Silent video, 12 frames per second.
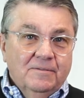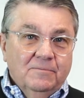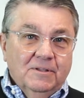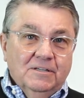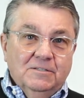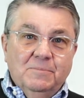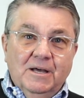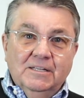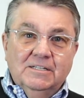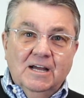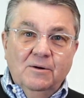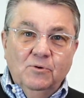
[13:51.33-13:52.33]
because by
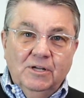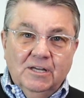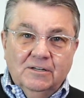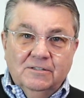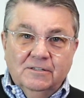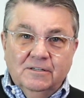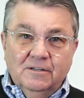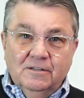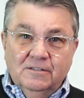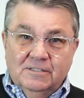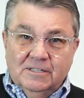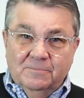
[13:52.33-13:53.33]
the time we get to
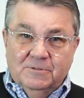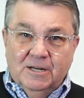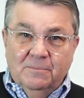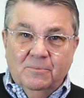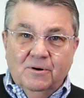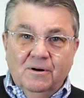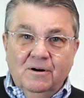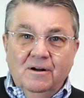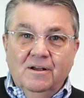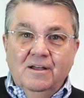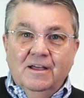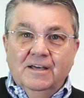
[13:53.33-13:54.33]
September
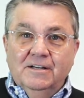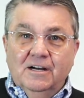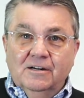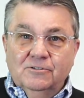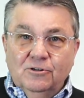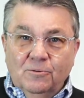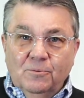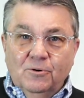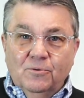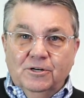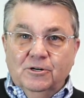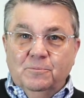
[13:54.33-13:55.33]
and October
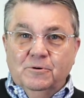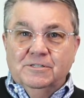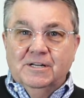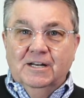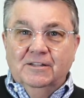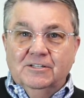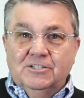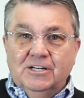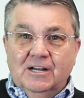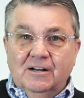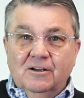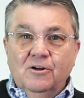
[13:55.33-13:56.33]
when you're presenting the
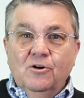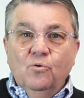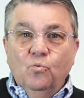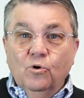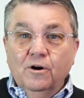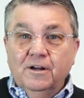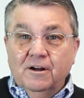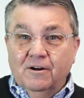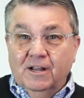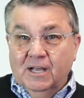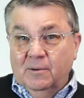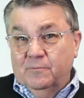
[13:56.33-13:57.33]
check, we're
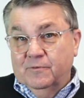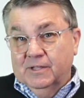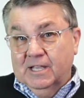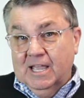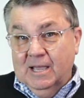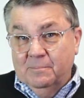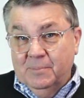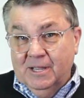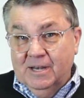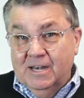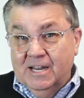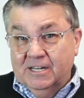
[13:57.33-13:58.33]
gearing up for the
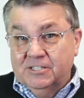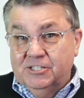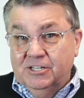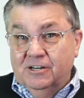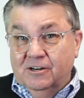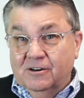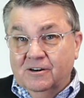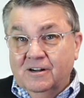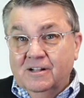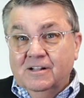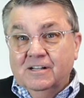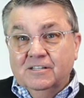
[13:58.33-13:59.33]
campaign next year,
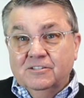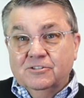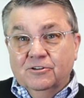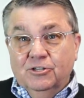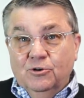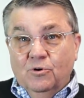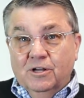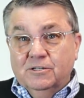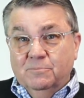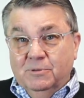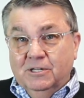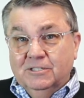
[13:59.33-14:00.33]
and so you want
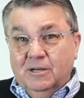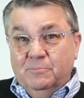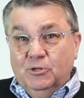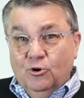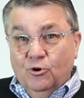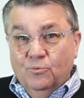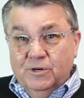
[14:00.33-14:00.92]
to build up your